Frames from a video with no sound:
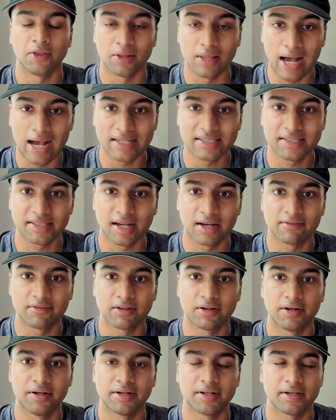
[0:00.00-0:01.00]
And the last thing I've
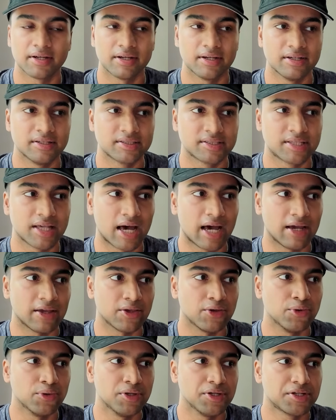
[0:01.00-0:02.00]
learned is
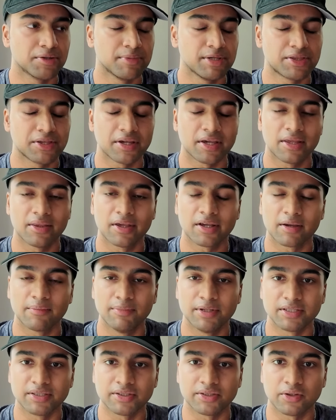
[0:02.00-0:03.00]
that you need to be thinking like a
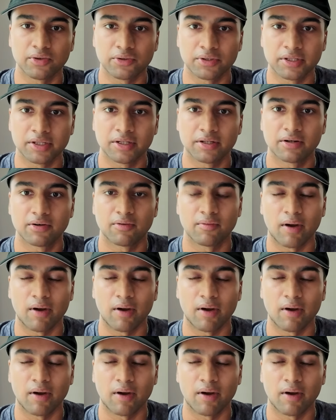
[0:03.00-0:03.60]
business owner